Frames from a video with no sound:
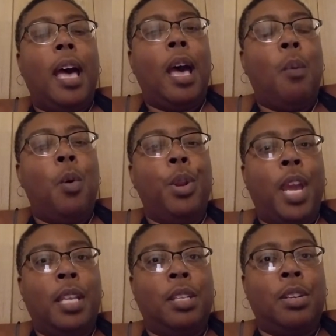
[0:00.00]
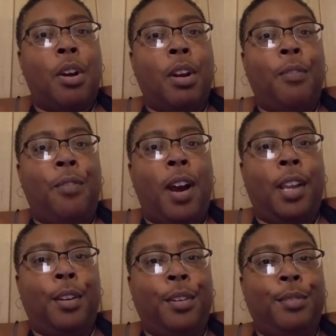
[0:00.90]
I will not start a
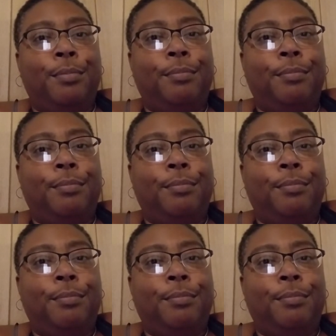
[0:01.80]
fire.